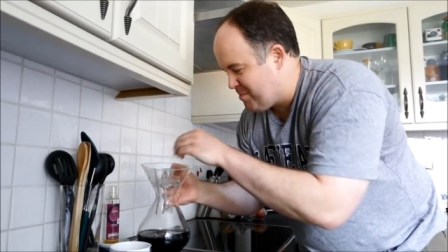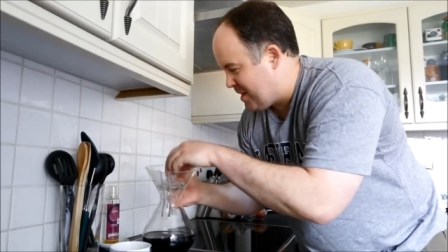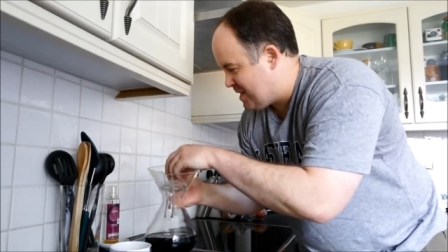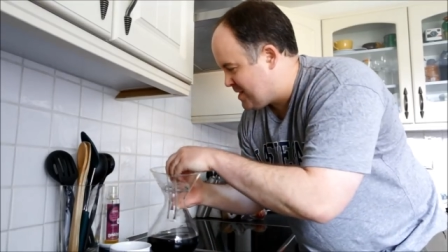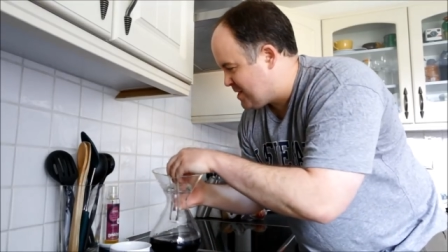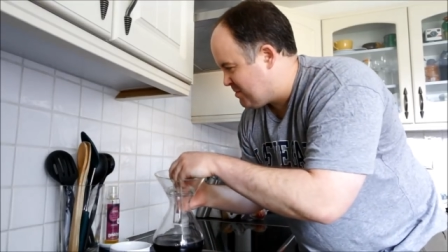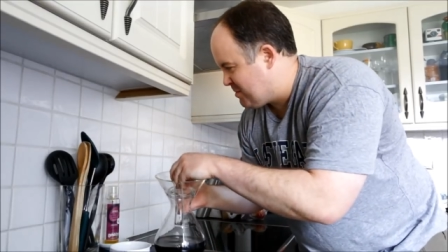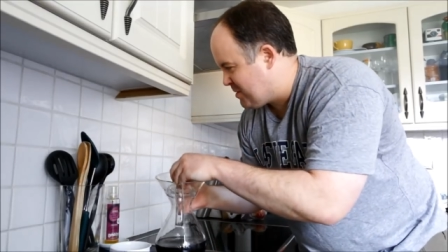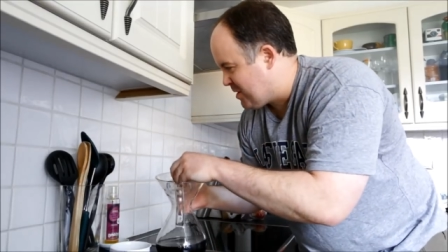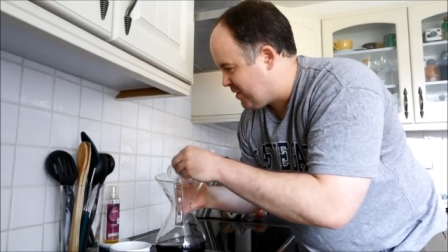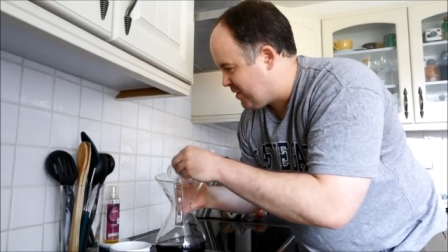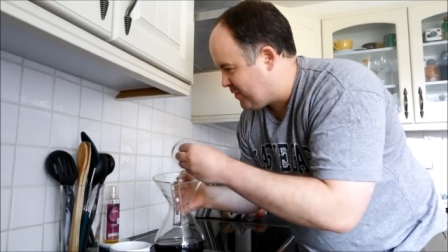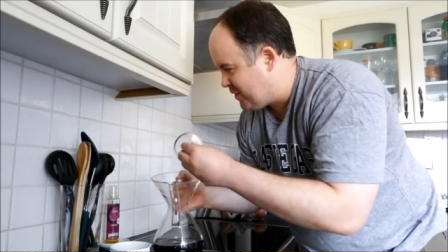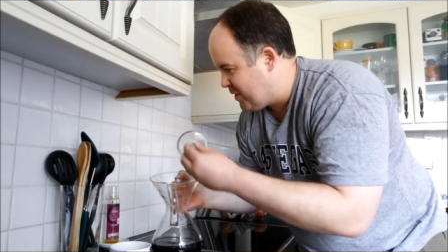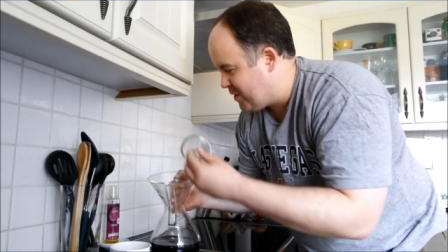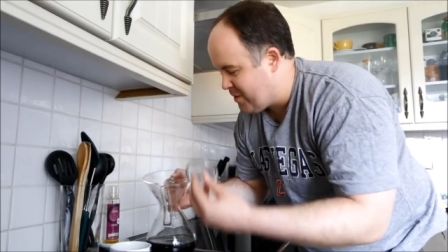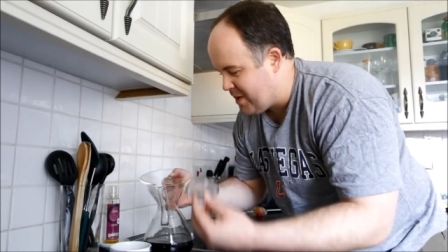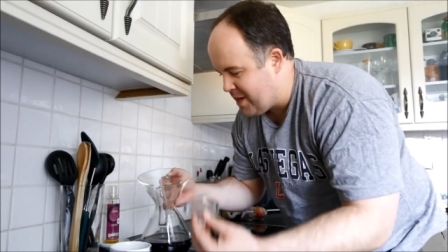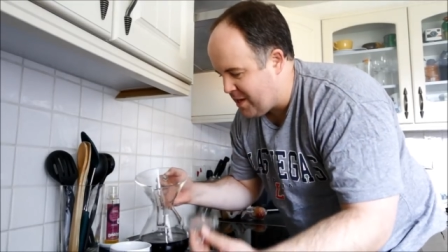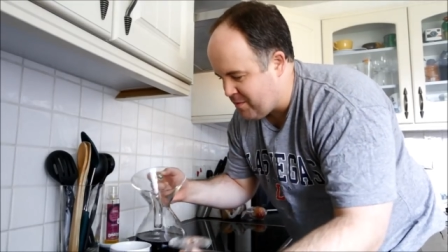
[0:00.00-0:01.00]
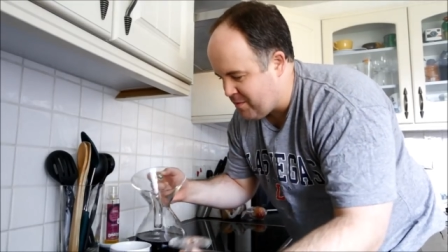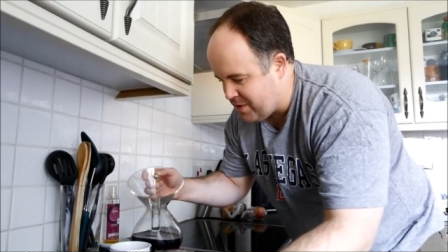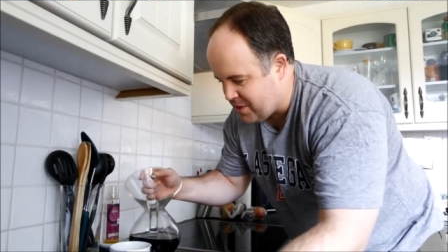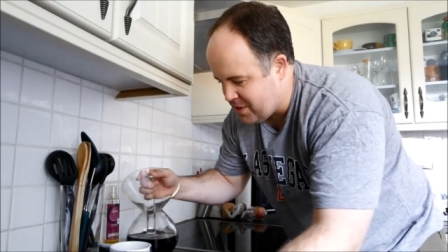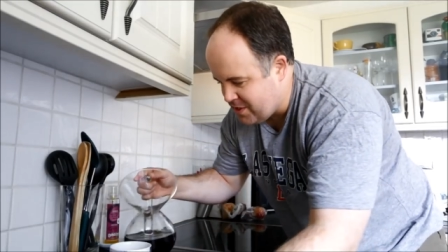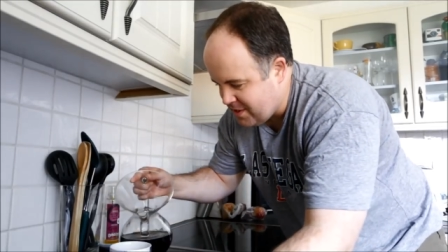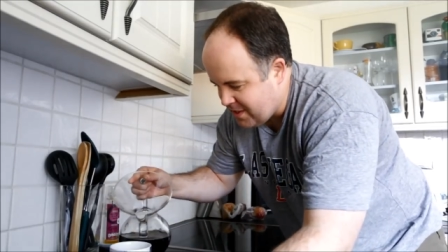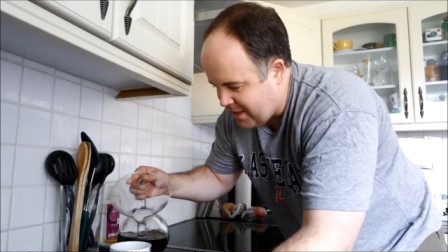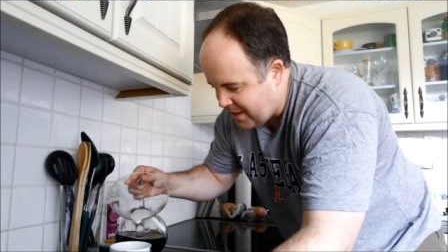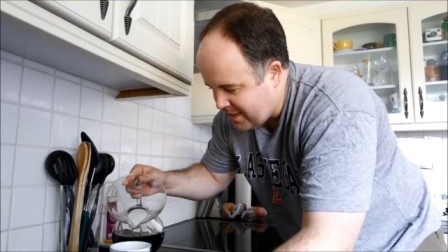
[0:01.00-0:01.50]
made some coffee already,
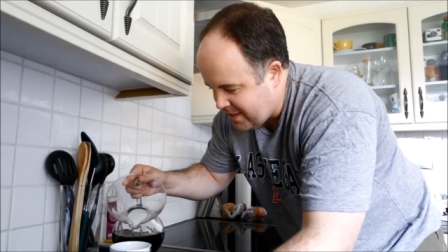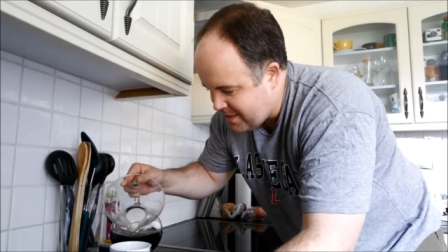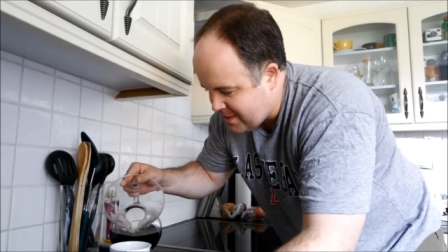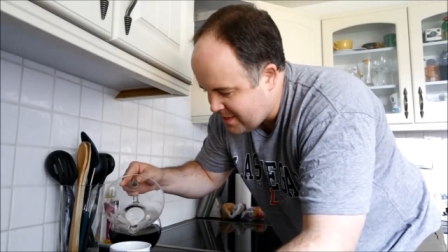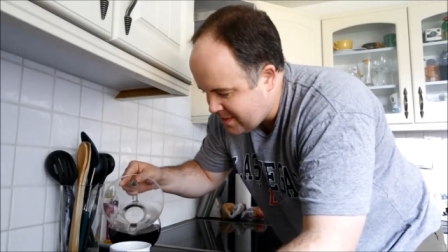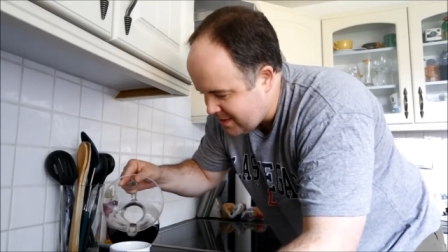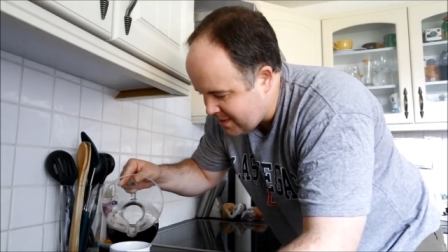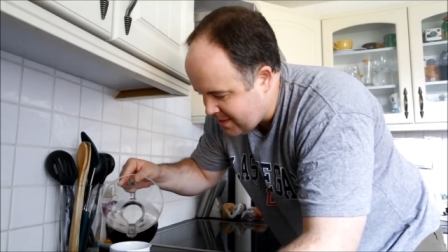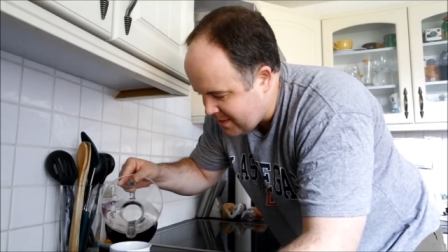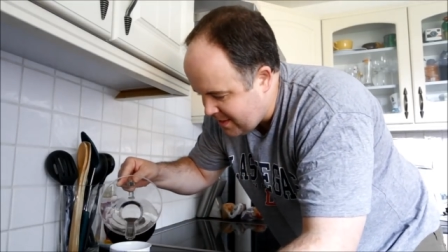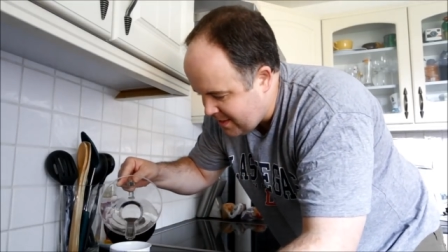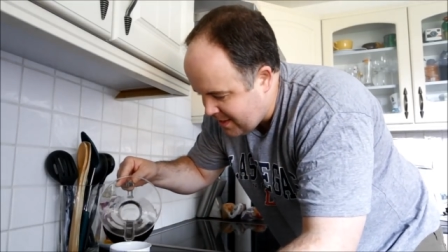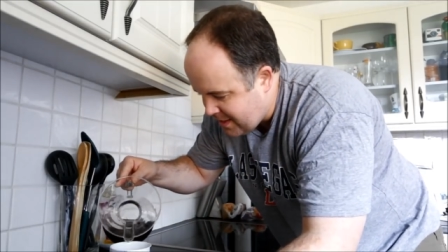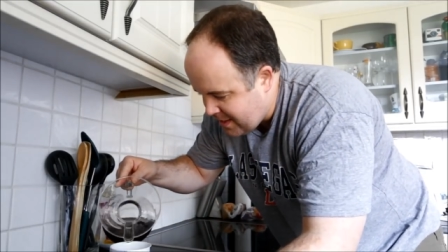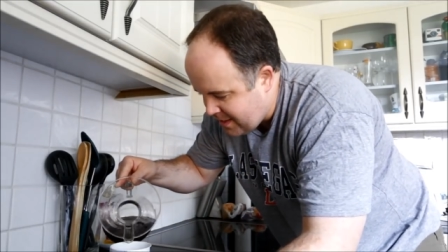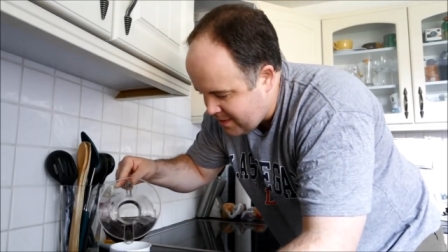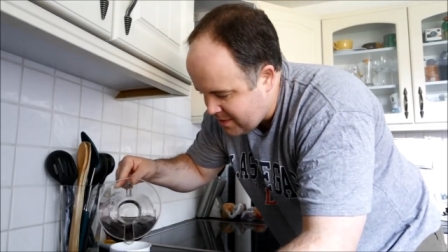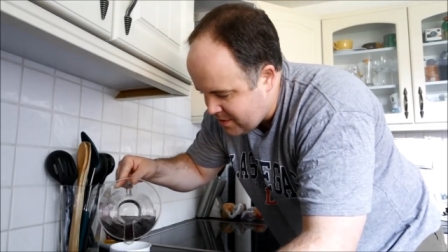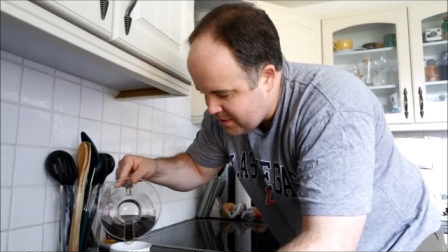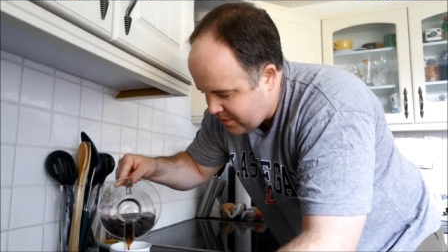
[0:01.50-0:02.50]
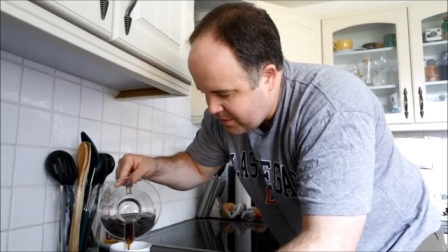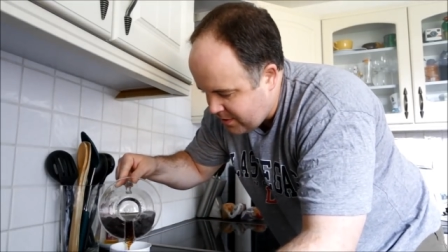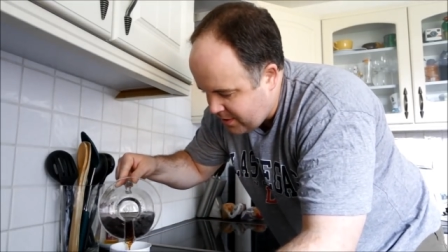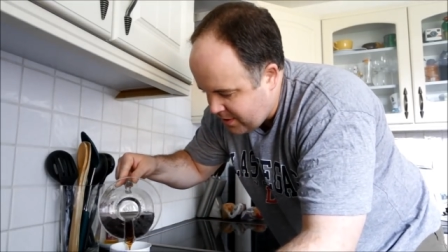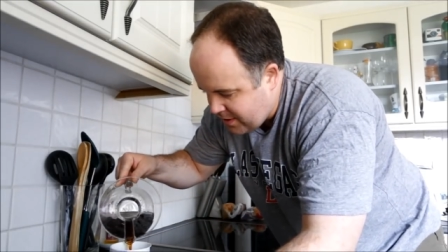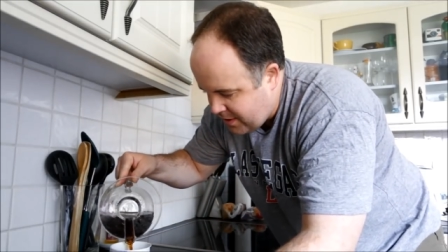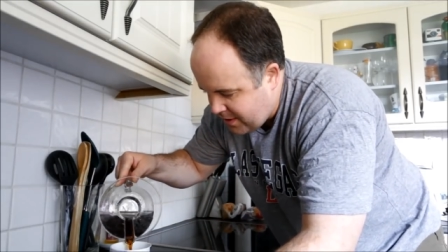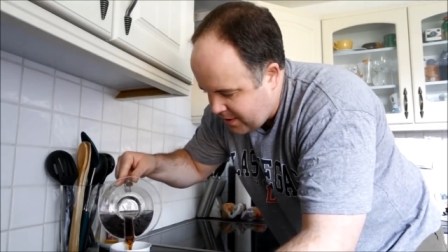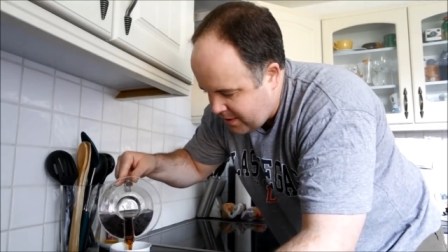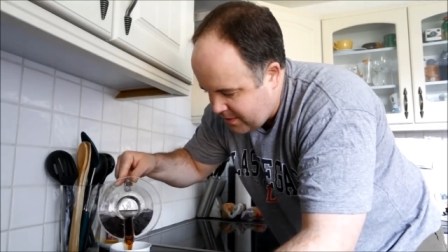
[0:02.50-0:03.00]
which is nice. Gonna get this on the
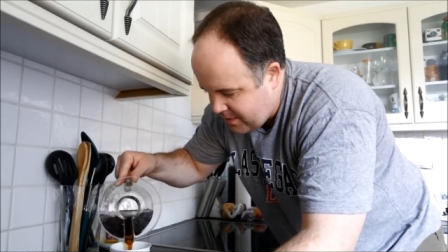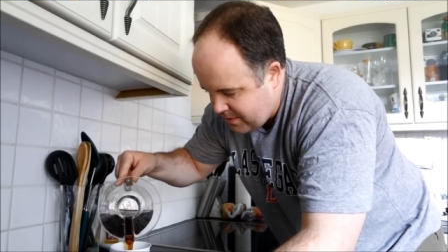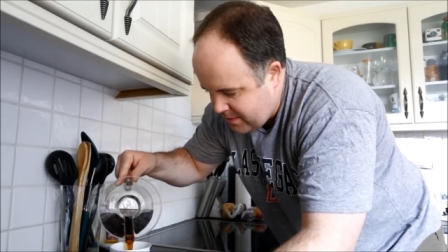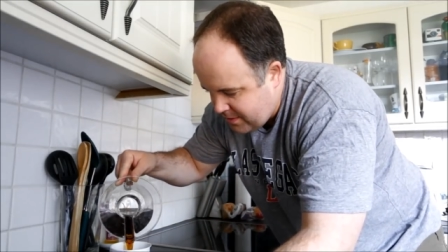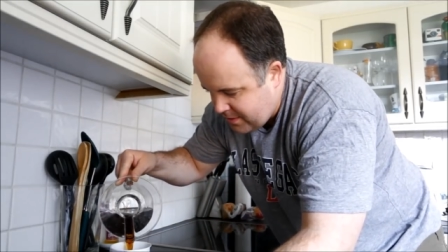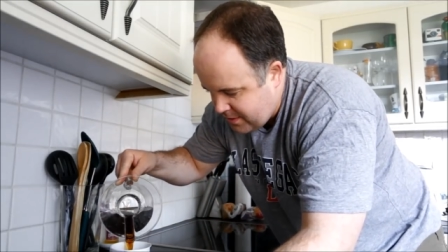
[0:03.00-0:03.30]
go.